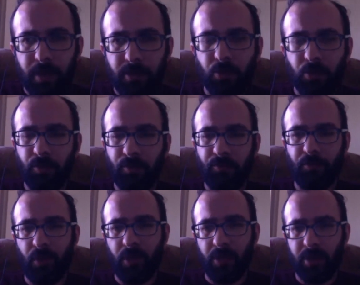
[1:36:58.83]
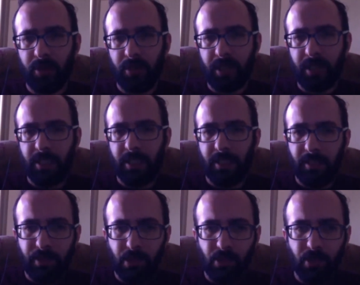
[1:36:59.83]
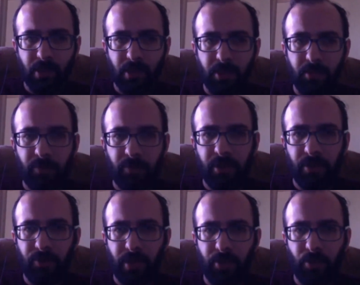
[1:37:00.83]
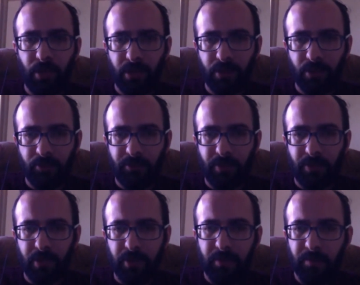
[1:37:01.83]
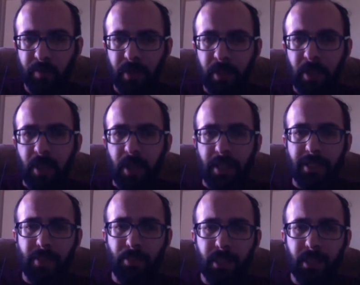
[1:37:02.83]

too far, and I am so sorry if I went too far. I simply